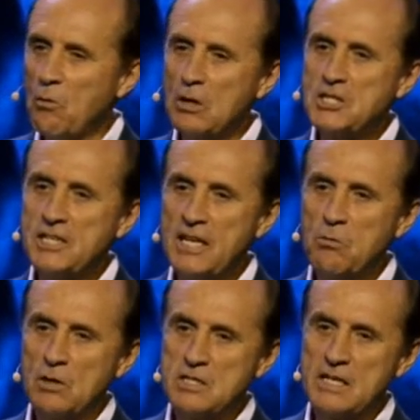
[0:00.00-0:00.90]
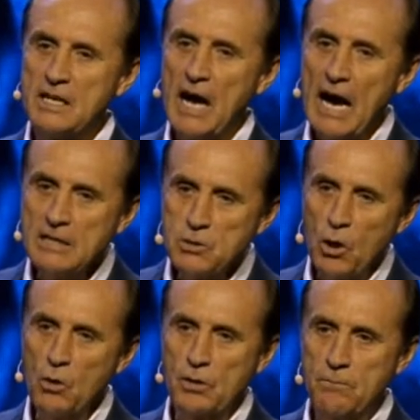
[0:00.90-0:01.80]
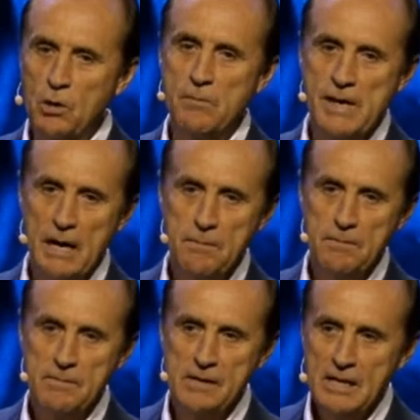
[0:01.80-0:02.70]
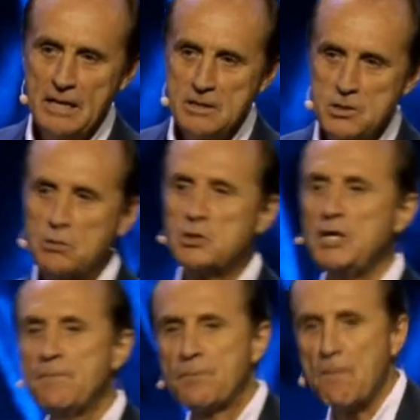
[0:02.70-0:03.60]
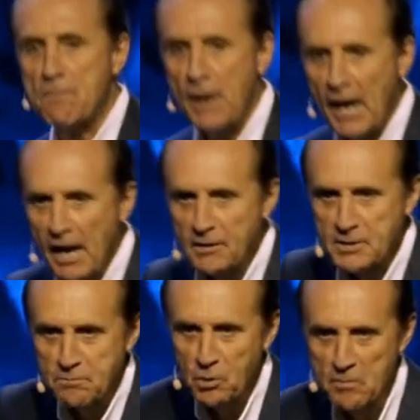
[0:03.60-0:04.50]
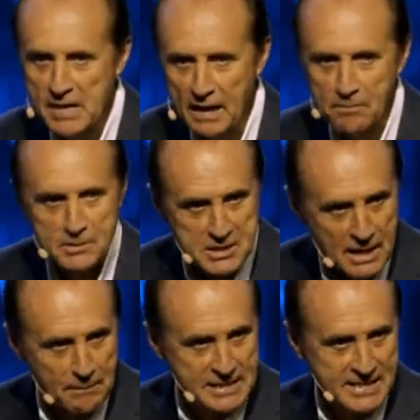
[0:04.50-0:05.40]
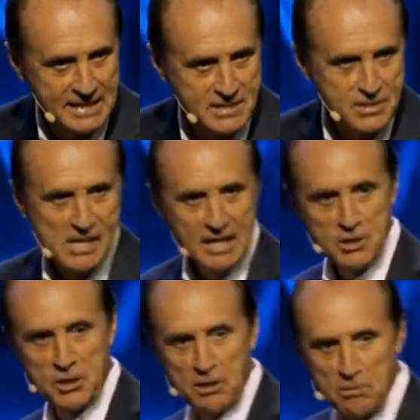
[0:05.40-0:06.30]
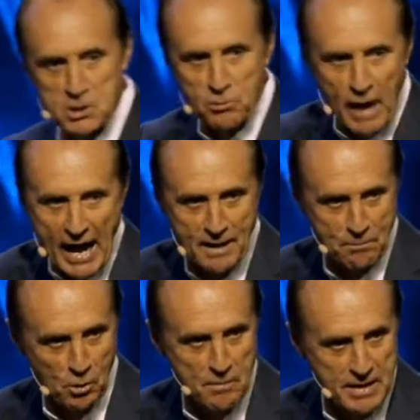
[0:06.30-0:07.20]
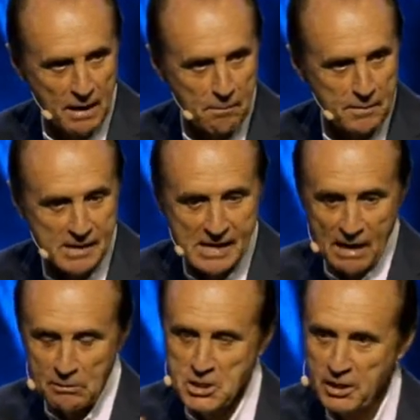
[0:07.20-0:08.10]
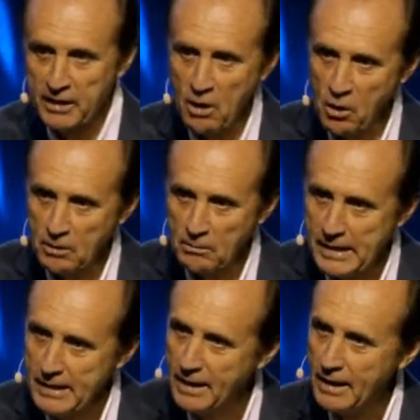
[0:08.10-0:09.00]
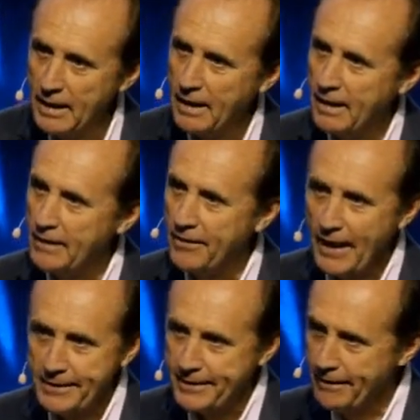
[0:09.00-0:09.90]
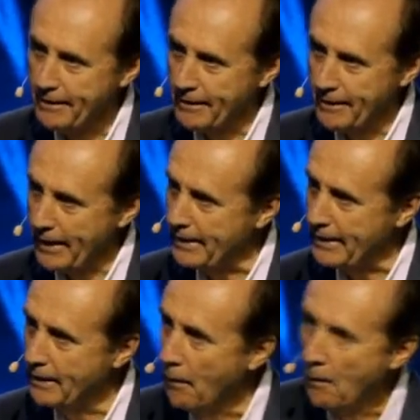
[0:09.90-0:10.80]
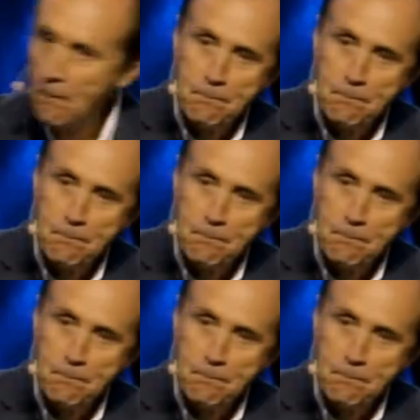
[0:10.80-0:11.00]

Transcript: Well, what she did was I told her, pull me up. So she prepared to pull me up. Does that make sense? She was ready to pull me up. And when she got a hold of me, that dear little lady